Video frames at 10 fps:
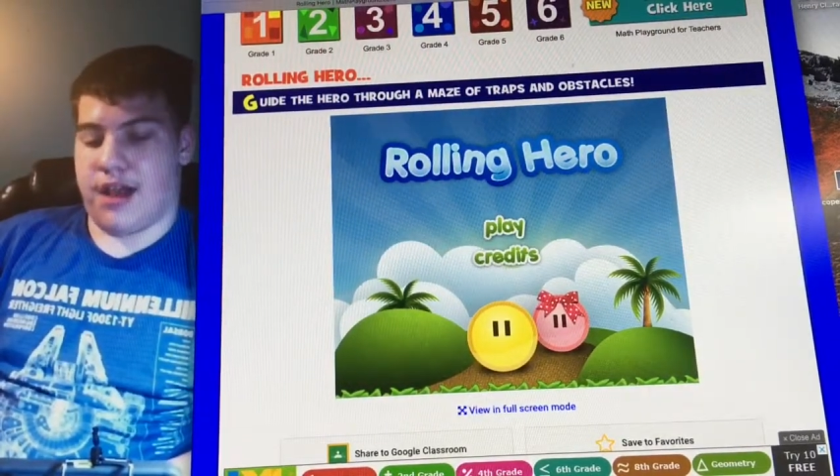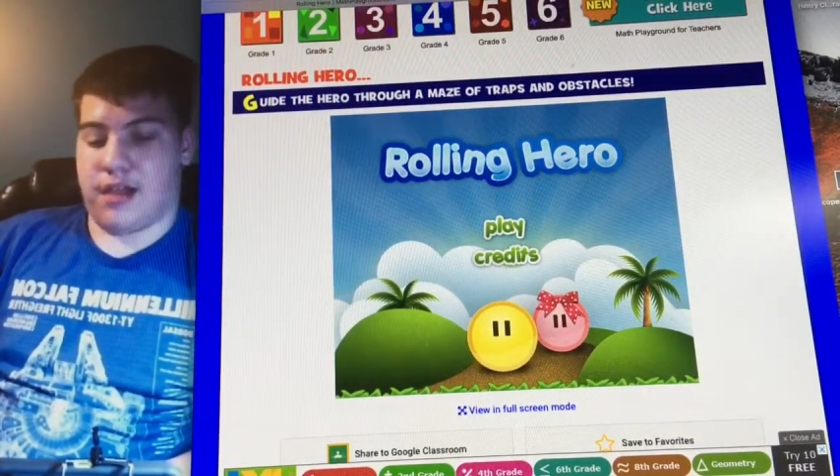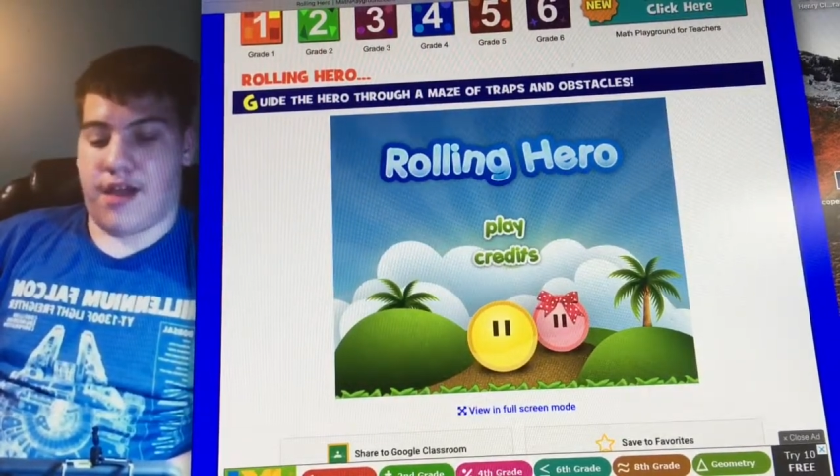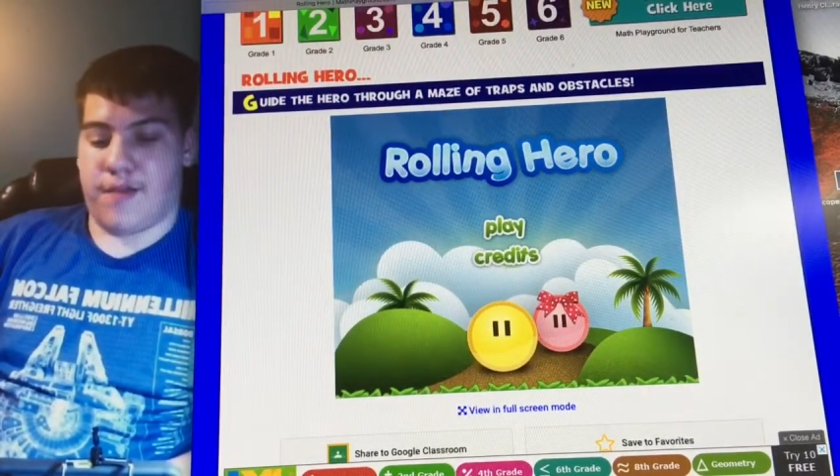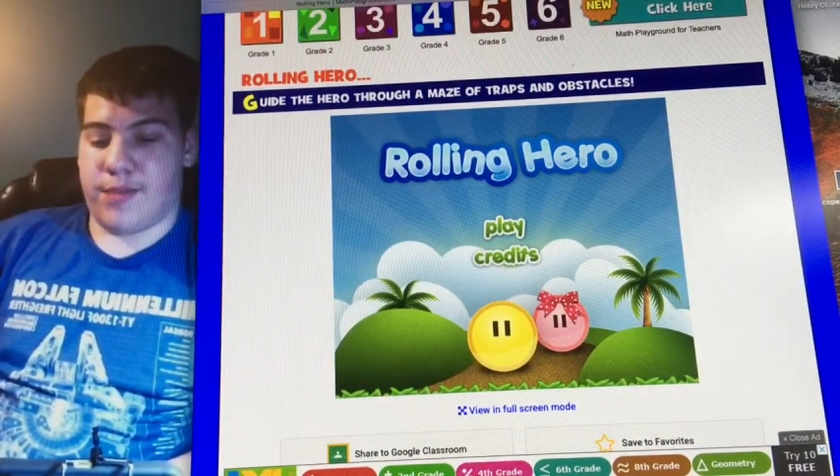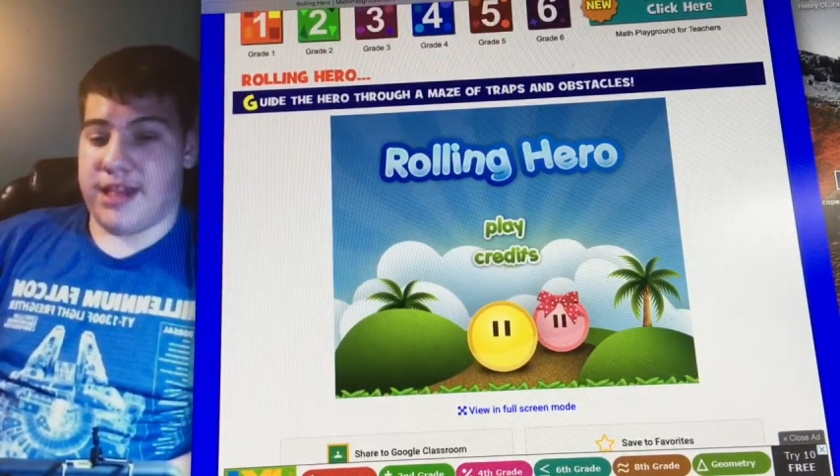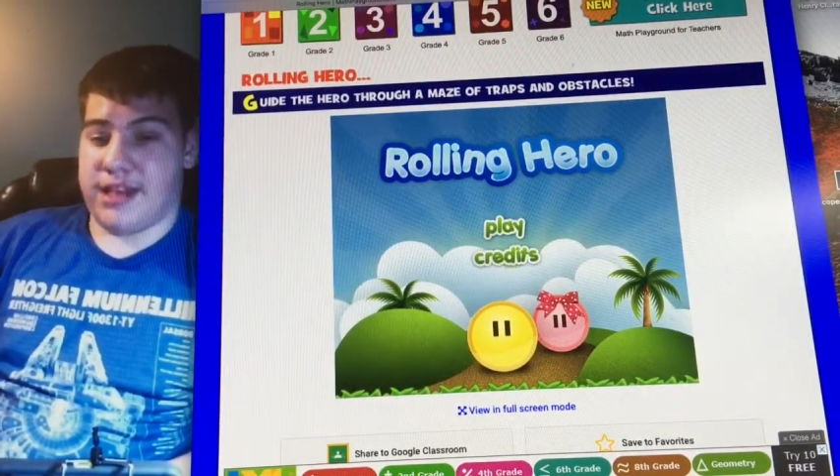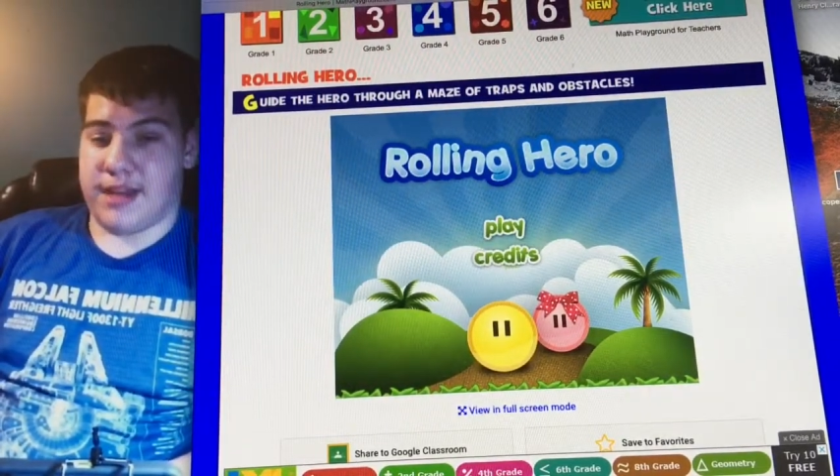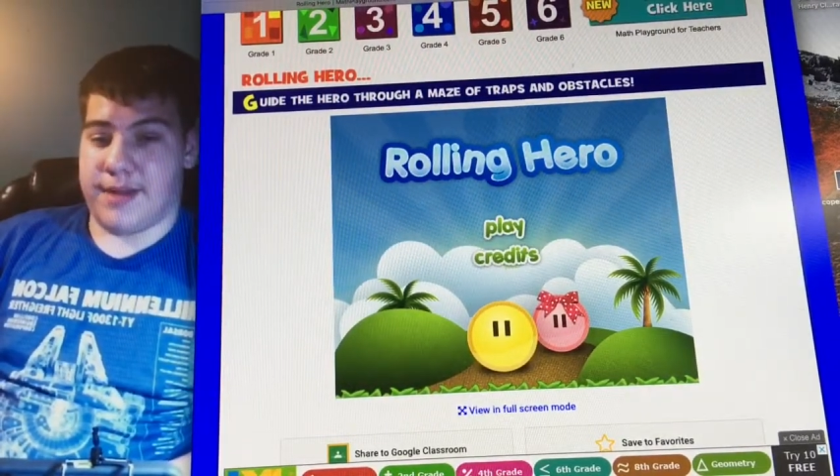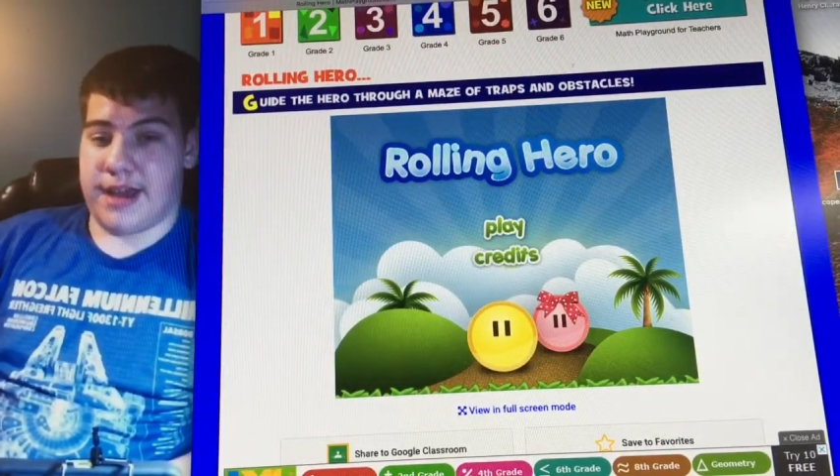I loved playing
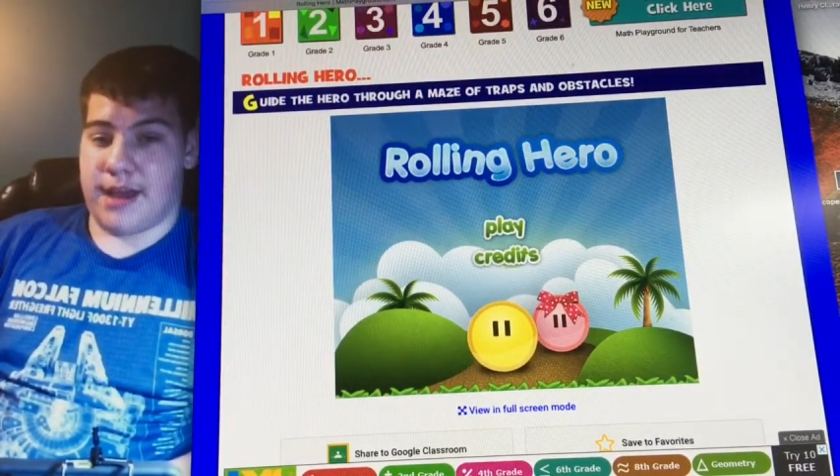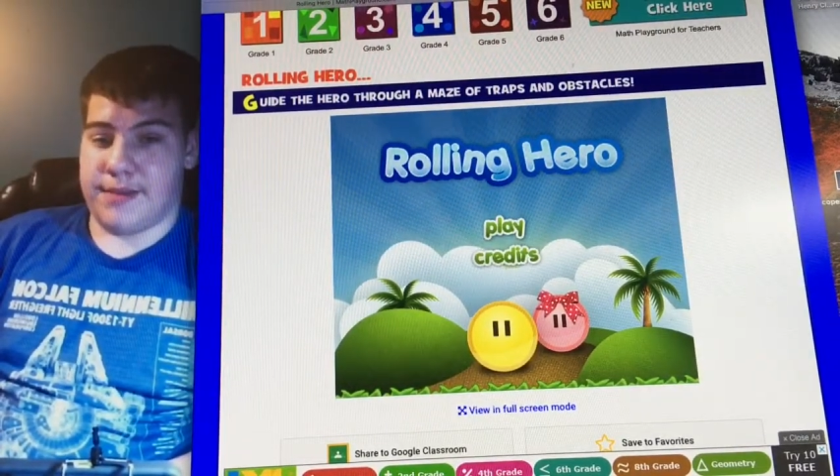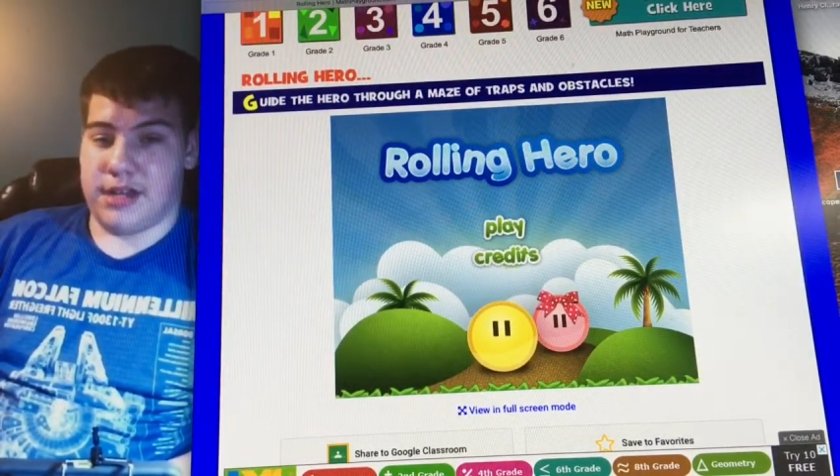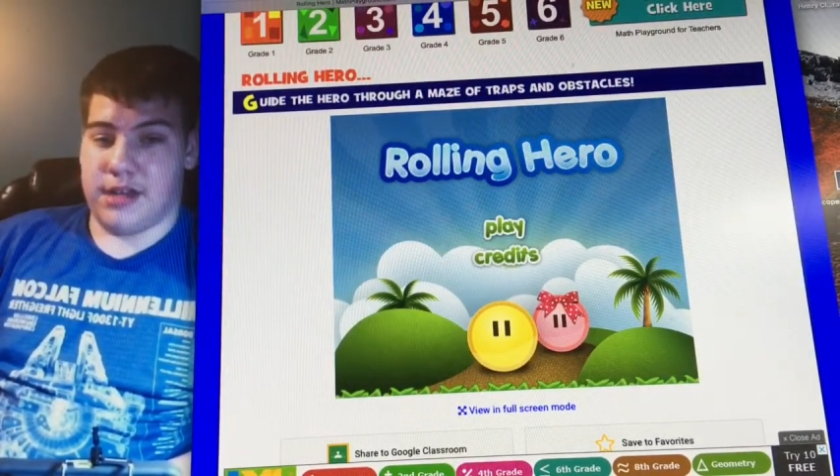these type of games.